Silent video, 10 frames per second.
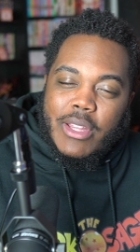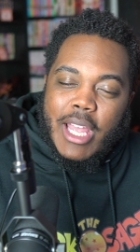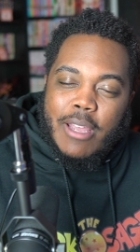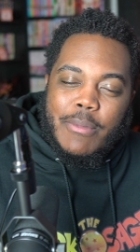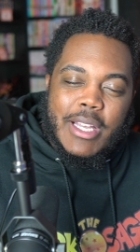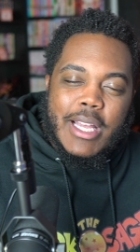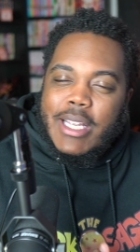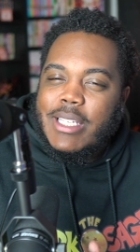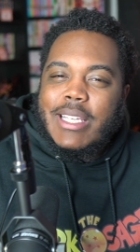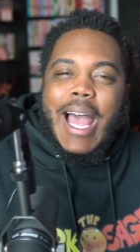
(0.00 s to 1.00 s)
thing
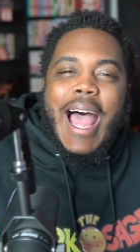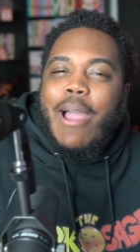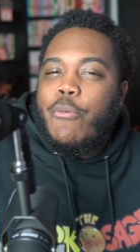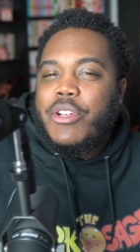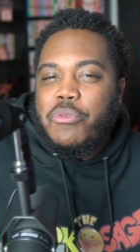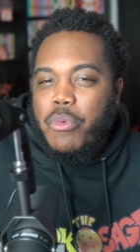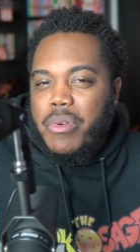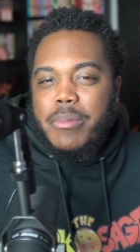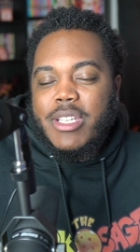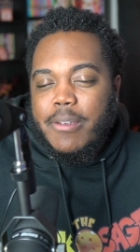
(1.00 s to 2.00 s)
because I wish we would
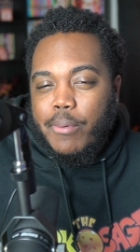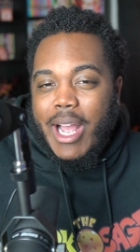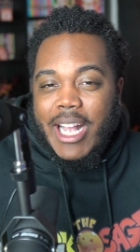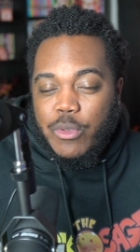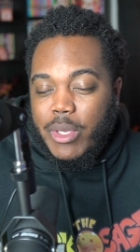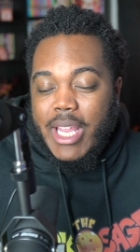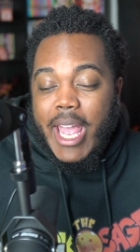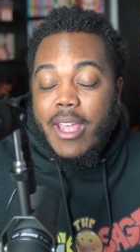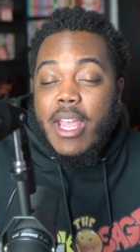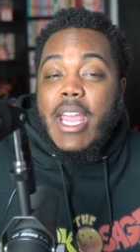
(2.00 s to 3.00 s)
have been surprised with
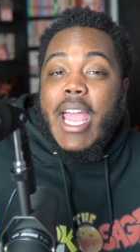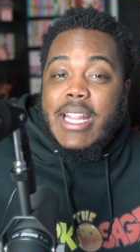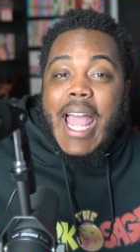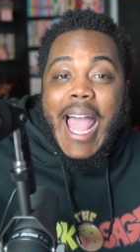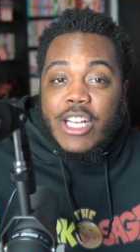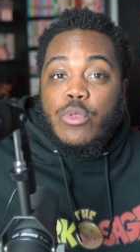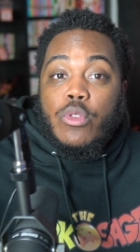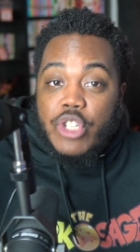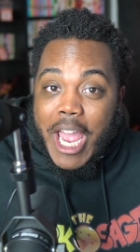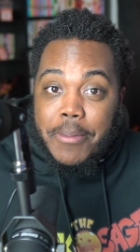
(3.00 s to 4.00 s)
that in the actual
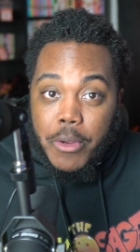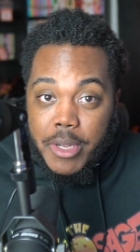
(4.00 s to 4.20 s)
chapter